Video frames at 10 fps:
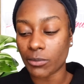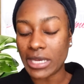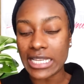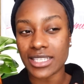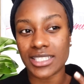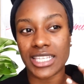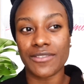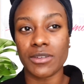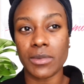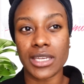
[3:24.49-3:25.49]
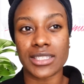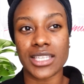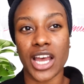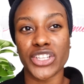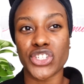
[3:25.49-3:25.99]
because it's giving me a
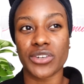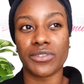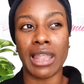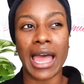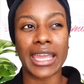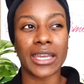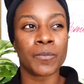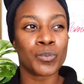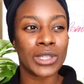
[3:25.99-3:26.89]
touch of like,